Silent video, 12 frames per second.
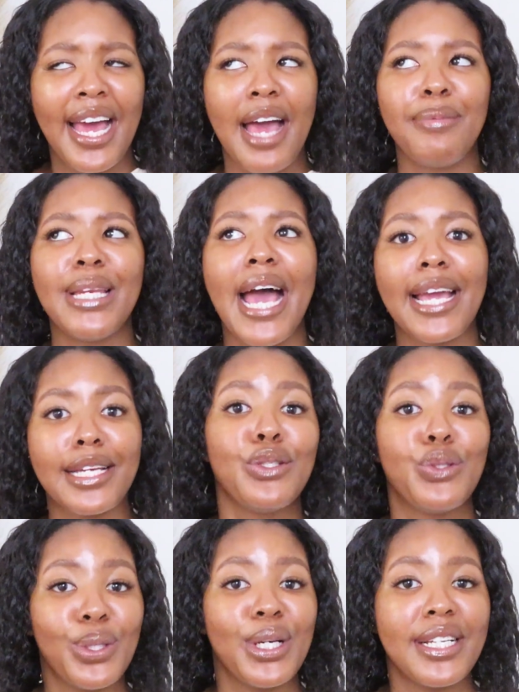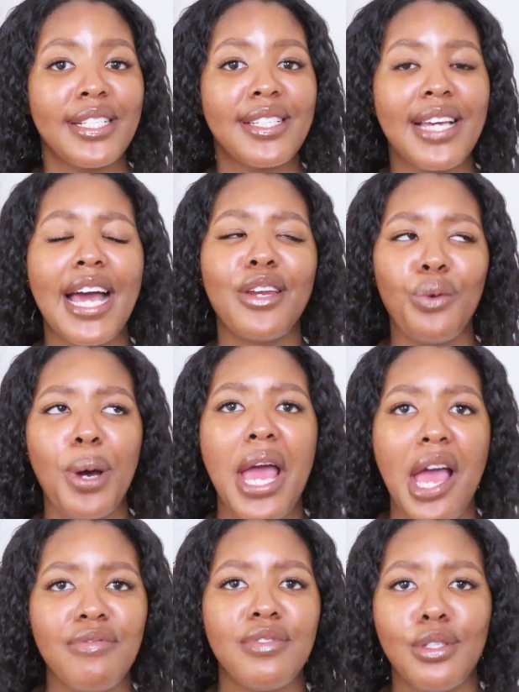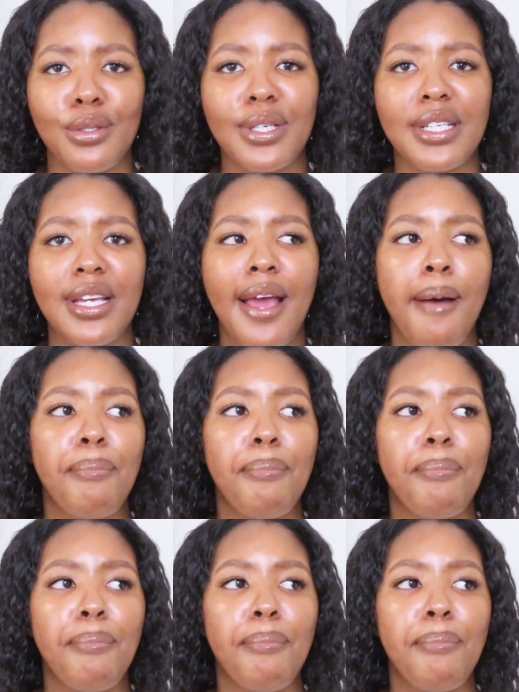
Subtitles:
I mean, I can do it. I know I have to do it.